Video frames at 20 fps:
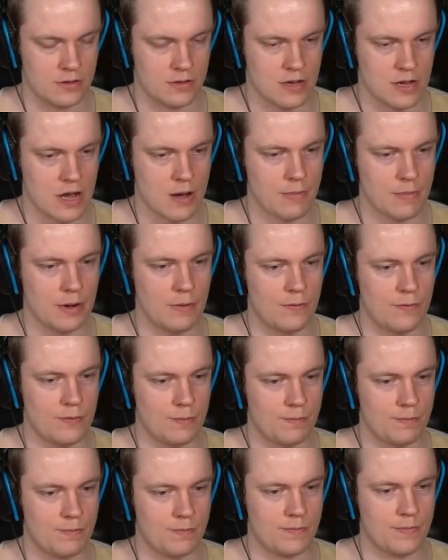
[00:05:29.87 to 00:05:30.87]
How many...
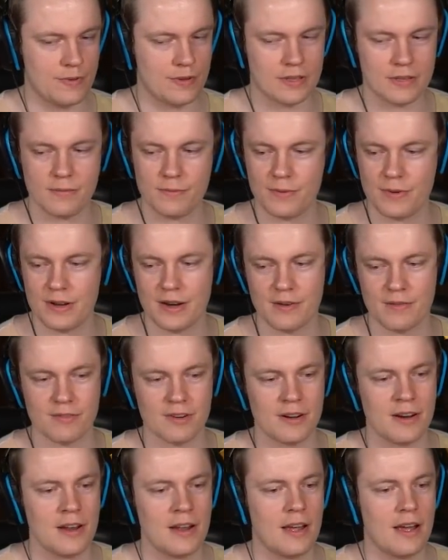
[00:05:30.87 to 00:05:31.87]
whatever.
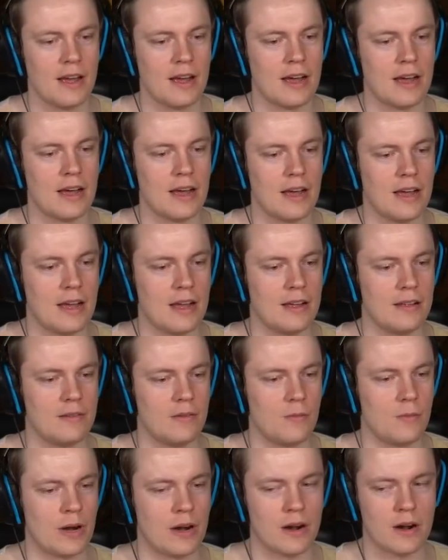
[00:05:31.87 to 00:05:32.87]
Uh,
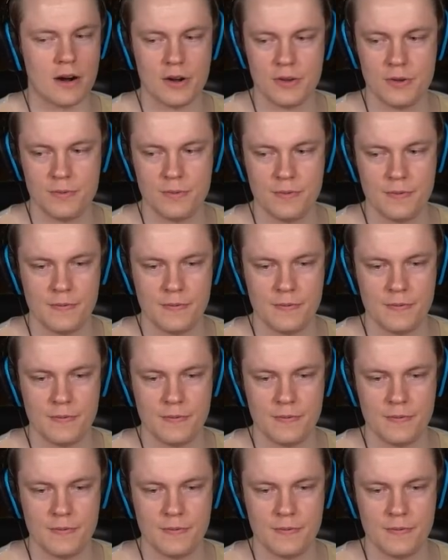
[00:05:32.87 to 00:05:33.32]
where are you?